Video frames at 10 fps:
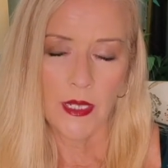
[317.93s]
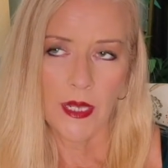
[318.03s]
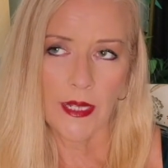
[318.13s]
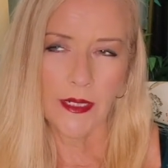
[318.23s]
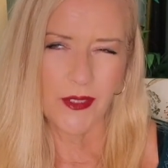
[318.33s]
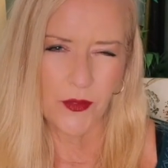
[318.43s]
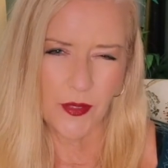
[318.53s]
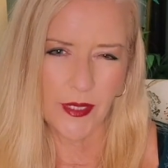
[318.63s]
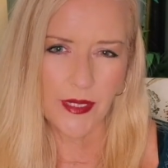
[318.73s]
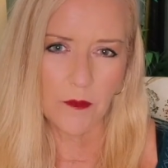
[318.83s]
And I do
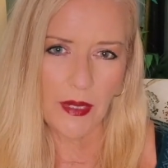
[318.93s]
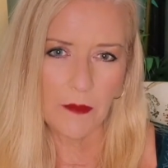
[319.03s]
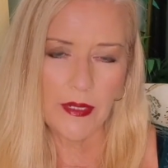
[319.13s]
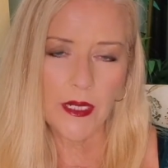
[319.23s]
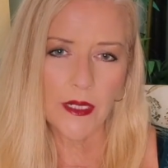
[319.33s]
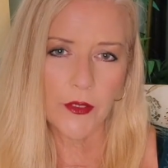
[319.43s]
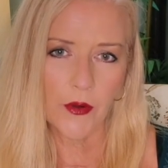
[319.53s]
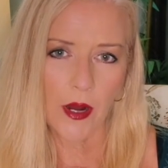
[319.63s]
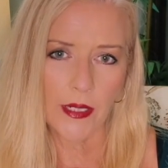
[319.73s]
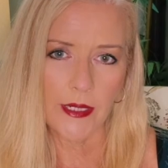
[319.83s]
think it made me kind of
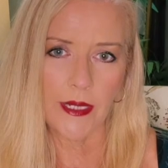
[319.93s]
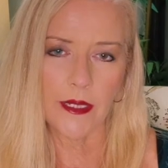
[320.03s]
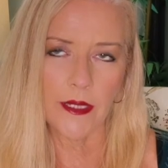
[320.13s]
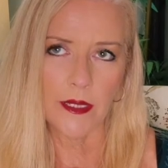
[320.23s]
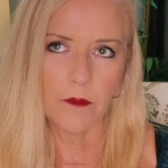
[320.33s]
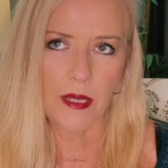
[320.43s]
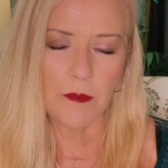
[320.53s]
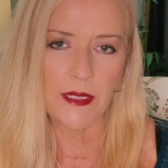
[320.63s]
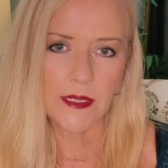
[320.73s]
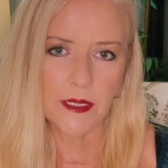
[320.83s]
groggy. I think it made me
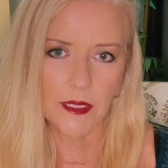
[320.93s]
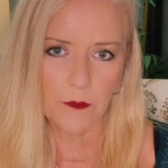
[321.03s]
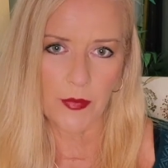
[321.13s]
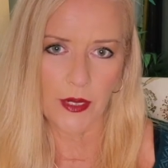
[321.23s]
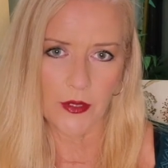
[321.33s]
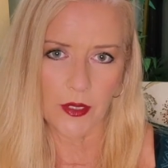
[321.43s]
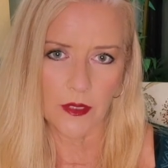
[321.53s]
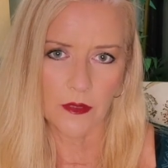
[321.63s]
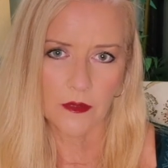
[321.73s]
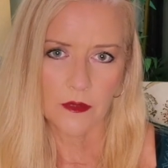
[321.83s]
sleep better,
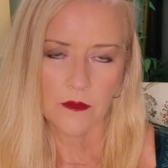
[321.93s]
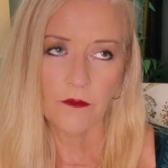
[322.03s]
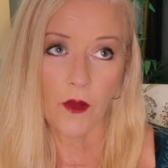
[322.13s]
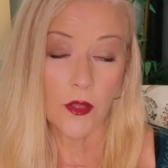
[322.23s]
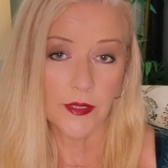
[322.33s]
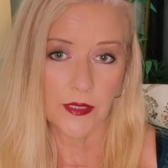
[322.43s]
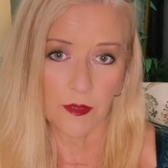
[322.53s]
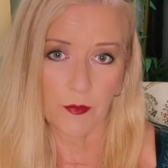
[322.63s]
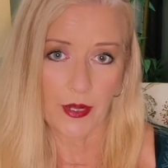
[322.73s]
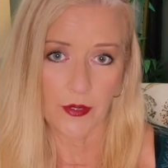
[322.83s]
fall asleep
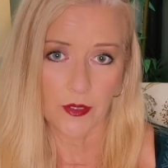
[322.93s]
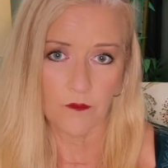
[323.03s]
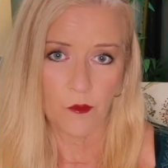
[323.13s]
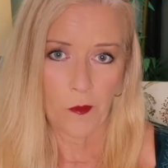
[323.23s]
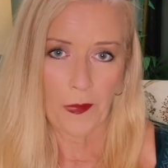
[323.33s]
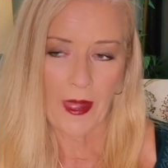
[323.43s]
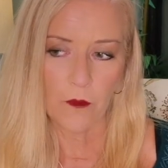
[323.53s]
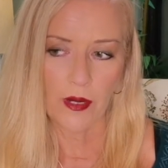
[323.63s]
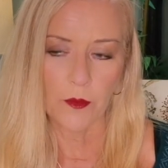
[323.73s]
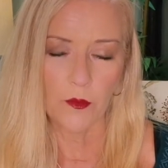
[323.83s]
better. And when
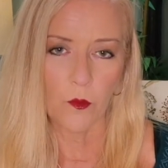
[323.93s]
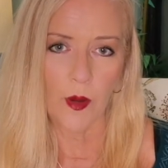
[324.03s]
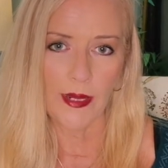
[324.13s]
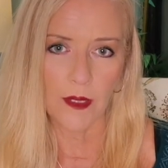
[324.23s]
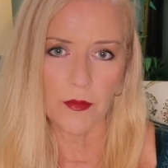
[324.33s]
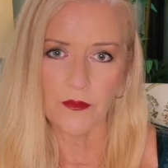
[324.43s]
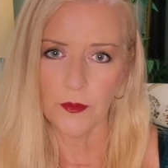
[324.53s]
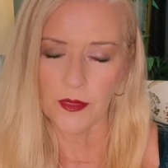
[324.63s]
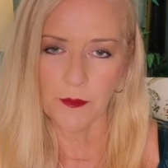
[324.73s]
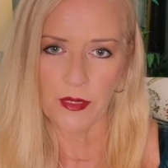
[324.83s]
I would wake up, if it
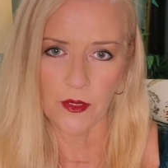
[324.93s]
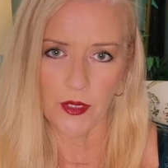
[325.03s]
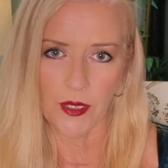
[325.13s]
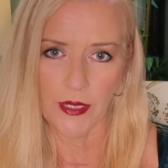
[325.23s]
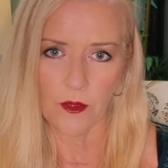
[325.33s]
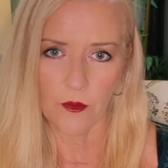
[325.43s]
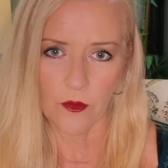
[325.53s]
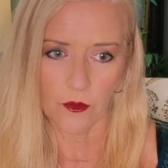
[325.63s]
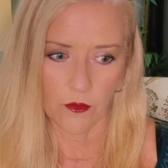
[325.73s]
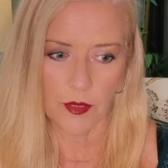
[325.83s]
was the middle of the night or
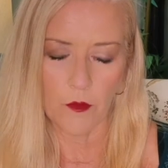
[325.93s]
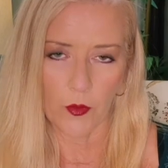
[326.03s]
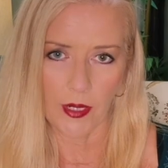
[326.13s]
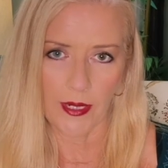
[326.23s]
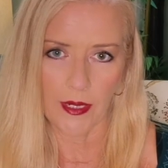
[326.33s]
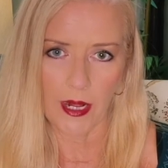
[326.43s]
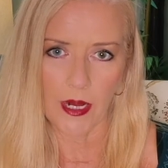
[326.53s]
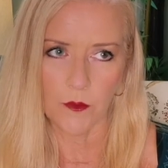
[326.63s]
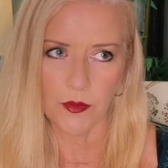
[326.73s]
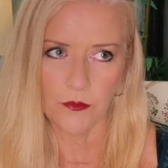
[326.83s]
early morning, I
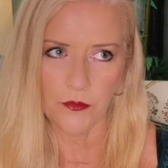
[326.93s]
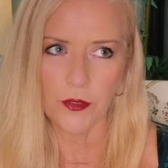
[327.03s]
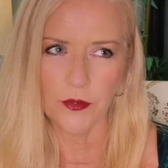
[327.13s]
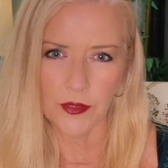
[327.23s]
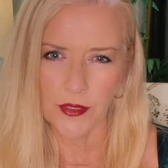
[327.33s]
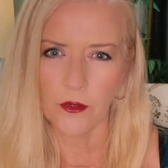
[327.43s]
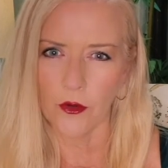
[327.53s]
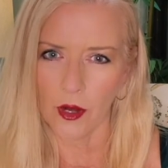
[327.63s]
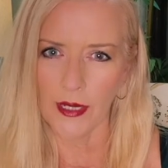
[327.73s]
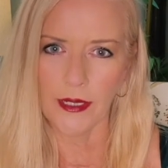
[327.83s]
would feel still
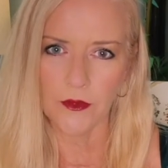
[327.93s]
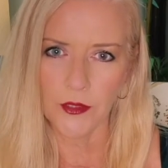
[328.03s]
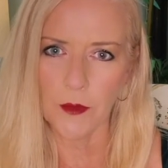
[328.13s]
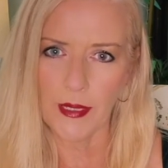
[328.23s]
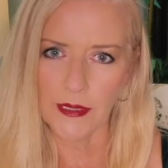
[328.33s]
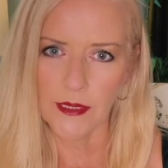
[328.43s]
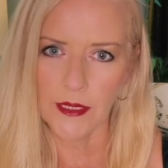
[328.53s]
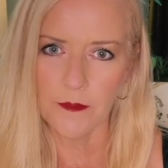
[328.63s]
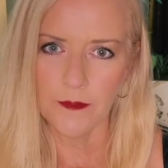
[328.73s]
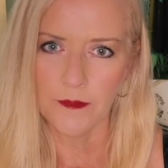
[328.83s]
groggy enough to go back to sleep.
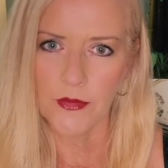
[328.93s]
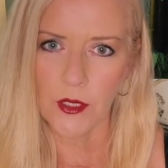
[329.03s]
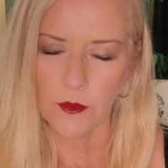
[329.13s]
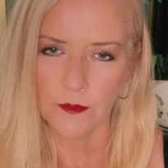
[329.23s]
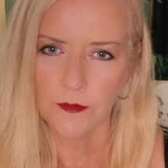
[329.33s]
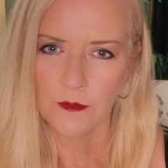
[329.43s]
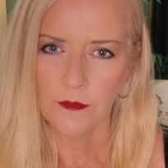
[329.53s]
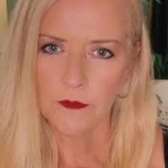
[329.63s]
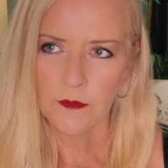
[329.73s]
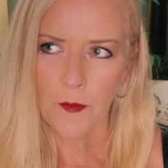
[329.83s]
So
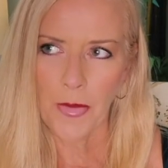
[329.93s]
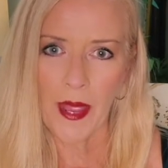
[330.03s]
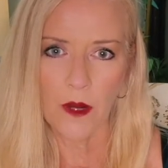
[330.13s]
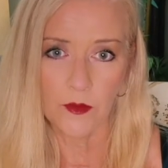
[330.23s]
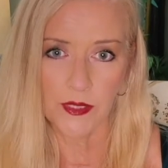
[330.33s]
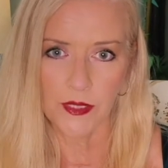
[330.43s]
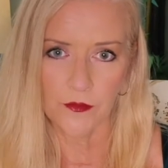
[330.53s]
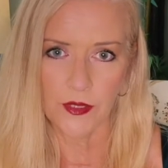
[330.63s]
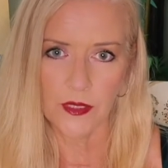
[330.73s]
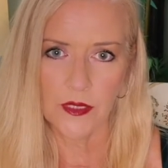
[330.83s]
that was a
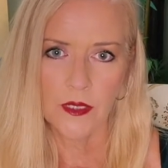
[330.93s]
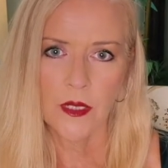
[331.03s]
difference.